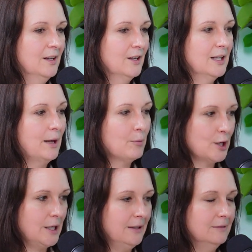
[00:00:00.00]

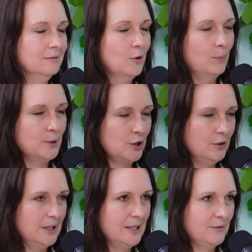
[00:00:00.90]
collaborating
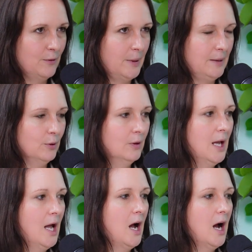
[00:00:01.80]
opportunities for people.
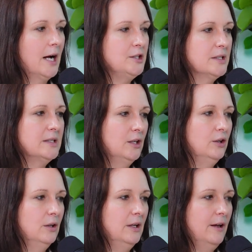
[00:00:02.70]
I just think
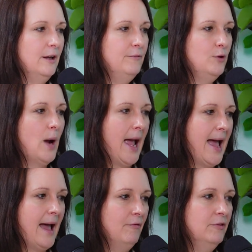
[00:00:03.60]
if you
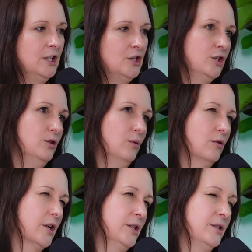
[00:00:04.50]
have an issue or
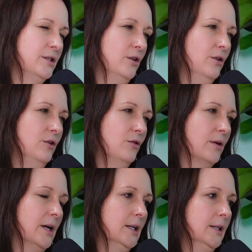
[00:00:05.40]
a concern
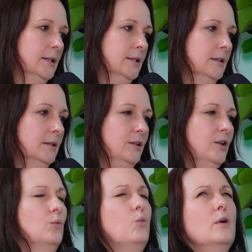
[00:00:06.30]
or
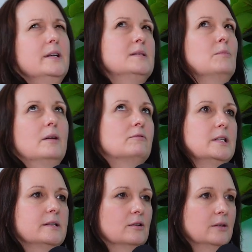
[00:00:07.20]
what is my
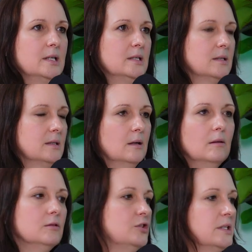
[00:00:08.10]
risk on this,
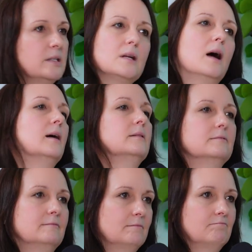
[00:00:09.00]
just start
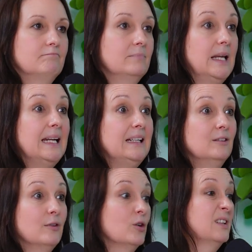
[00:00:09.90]
getting
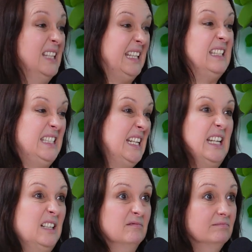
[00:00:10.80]
involved,
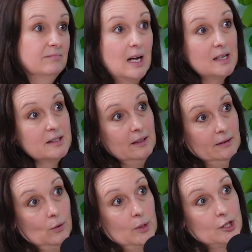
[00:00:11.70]
digging, asking
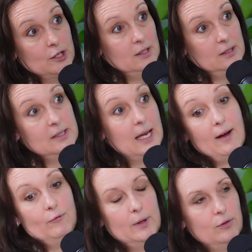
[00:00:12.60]
the questions.
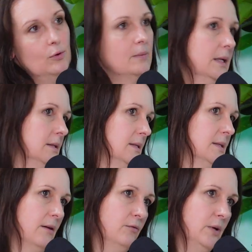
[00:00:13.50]
Have we thought about this? Have